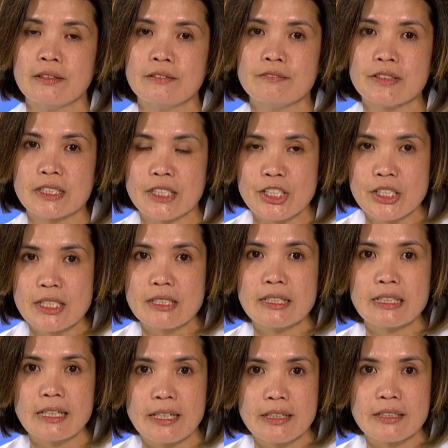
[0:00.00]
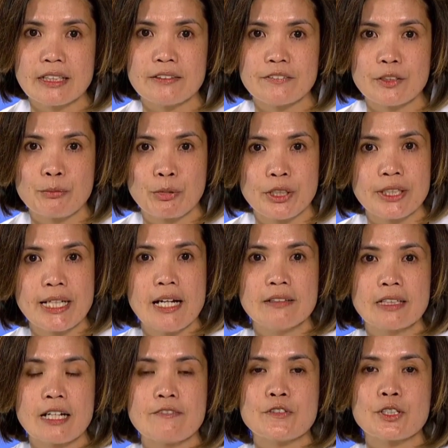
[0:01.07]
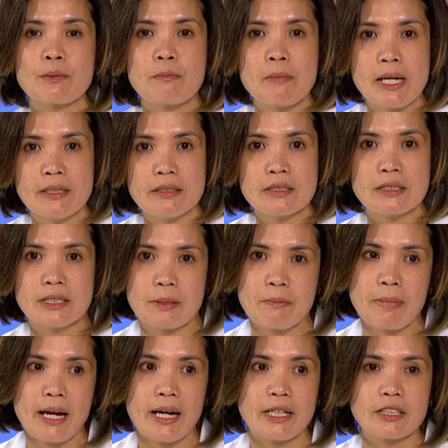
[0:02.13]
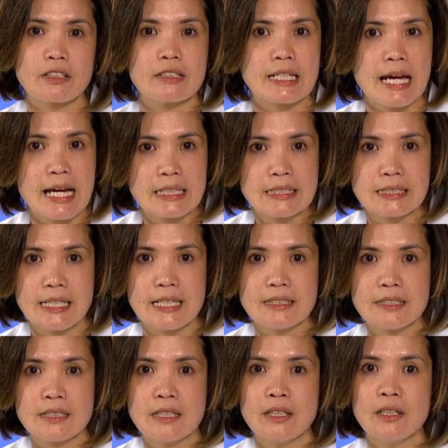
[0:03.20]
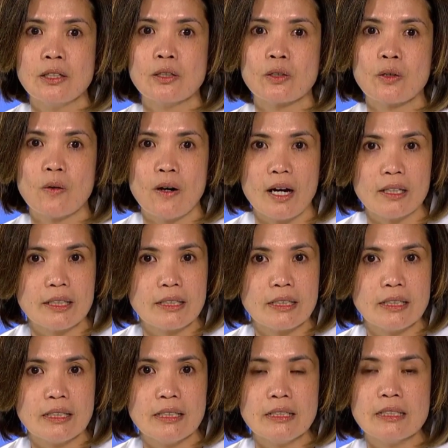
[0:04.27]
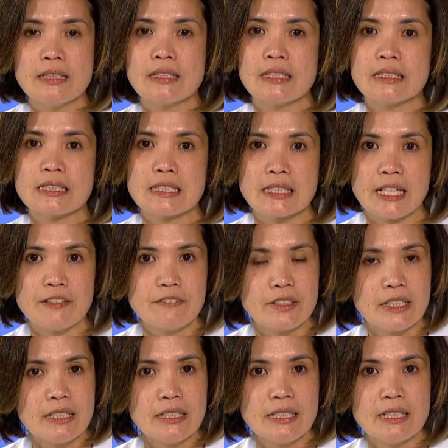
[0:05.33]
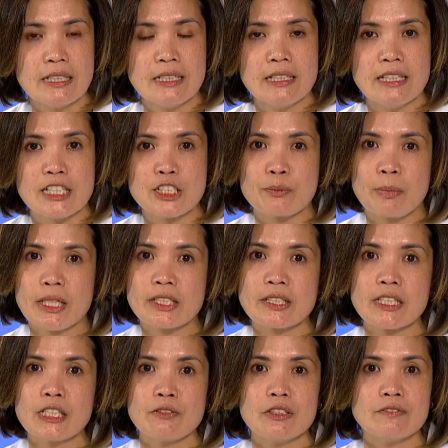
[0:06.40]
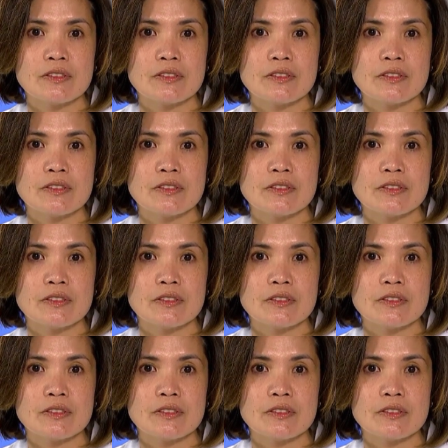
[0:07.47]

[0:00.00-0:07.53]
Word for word: Physician and caregiver burnout have tremendous impact on access, quality, and safety, especially when